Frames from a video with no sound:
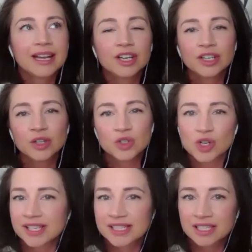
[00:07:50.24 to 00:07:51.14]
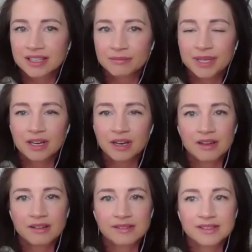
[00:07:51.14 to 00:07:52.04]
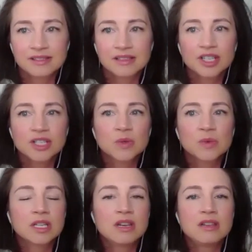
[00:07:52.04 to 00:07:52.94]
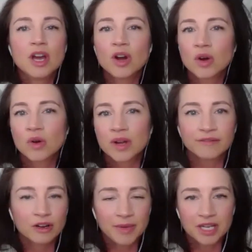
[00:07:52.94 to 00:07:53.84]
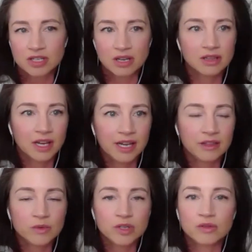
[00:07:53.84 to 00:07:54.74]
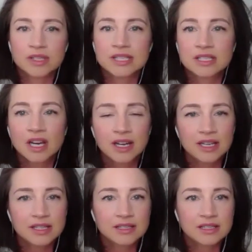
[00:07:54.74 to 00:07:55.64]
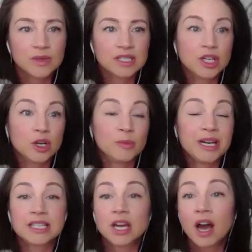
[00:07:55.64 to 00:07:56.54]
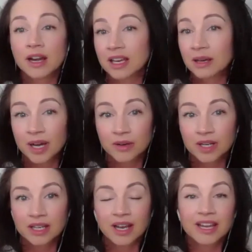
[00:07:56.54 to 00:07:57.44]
I couldn't trust it because there just was no information online. There were no studies. There was nobody talking about it.